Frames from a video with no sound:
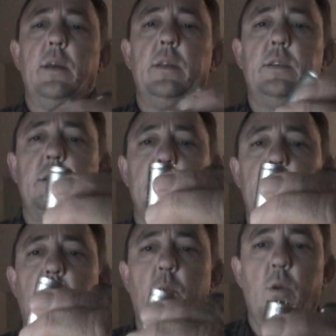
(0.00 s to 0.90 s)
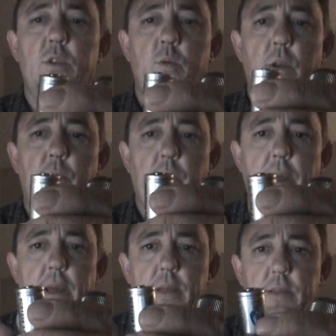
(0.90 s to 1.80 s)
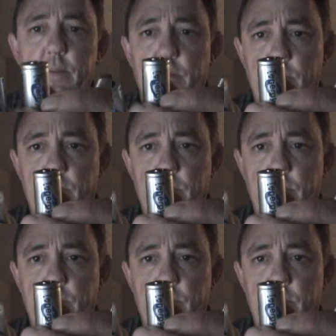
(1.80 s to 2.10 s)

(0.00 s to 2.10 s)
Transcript: These are the CR123a's.